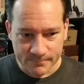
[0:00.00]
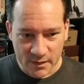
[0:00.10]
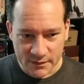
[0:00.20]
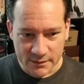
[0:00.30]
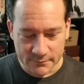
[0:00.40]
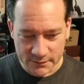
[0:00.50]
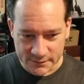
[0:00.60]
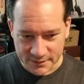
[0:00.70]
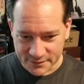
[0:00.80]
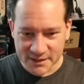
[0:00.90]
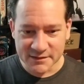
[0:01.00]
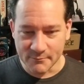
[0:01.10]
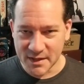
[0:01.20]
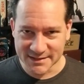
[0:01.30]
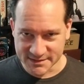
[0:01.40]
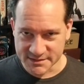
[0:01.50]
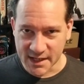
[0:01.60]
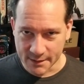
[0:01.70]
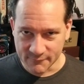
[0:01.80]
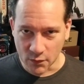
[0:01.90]
the thing that makes this
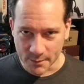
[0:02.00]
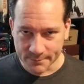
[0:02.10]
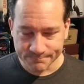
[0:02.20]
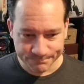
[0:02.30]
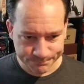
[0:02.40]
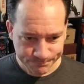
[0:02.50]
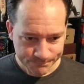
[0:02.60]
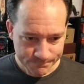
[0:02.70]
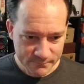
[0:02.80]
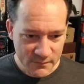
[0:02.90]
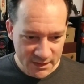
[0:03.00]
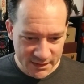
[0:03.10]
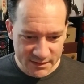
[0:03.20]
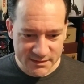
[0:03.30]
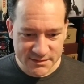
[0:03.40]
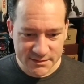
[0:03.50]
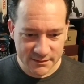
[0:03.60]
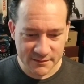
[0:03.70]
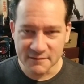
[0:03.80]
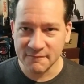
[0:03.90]
game for me is
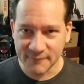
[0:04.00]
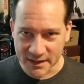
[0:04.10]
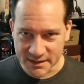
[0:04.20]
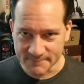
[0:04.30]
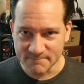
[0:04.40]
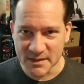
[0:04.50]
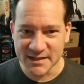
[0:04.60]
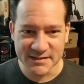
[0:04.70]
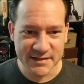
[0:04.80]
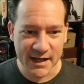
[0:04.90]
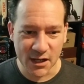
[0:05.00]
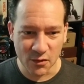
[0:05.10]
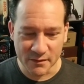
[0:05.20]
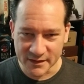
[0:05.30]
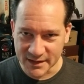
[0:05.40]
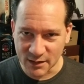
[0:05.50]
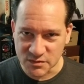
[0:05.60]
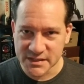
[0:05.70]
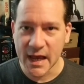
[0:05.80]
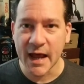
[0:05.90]
the fighting, is how
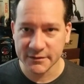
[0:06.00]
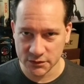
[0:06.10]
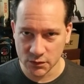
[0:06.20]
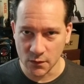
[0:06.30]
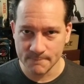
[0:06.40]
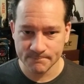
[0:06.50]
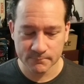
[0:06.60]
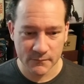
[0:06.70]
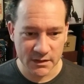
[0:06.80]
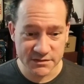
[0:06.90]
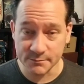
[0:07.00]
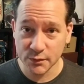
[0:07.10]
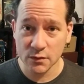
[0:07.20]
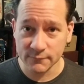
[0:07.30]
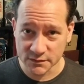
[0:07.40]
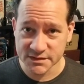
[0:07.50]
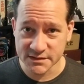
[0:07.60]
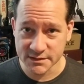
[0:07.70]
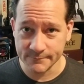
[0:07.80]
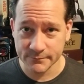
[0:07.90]
tactical. It's a beautiful
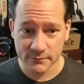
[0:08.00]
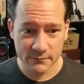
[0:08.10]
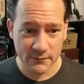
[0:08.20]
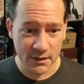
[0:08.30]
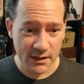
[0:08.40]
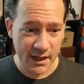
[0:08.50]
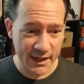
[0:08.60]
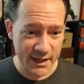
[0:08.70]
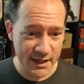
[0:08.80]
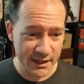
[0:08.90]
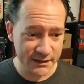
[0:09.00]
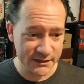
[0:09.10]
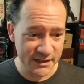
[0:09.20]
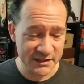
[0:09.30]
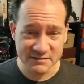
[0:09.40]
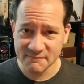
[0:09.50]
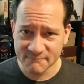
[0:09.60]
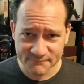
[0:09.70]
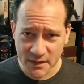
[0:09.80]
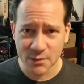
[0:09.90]
system, and it's
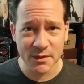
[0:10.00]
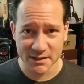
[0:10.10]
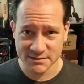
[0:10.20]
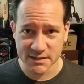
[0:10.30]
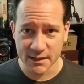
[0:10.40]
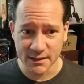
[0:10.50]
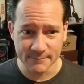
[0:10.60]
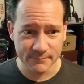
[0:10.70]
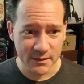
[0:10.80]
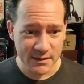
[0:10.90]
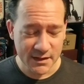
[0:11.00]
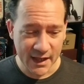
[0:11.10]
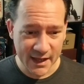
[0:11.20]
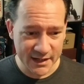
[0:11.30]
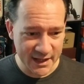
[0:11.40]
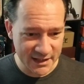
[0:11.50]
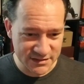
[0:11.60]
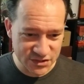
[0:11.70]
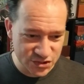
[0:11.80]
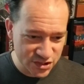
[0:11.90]
very exciting, and it
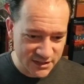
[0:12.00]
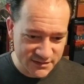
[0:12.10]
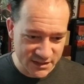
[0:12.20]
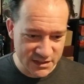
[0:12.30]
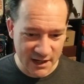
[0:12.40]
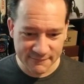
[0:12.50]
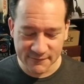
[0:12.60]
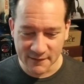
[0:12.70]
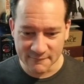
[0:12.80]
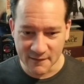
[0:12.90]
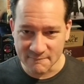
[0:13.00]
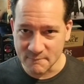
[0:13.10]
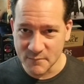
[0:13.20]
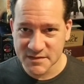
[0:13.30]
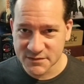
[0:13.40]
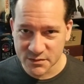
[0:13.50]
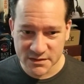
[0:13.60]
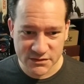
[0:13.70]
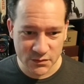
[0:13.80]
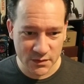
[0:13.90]
has just enough of
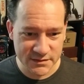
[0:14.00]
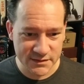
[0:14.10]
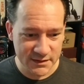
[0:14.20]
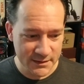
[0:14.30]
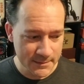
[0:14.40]
mystery to it.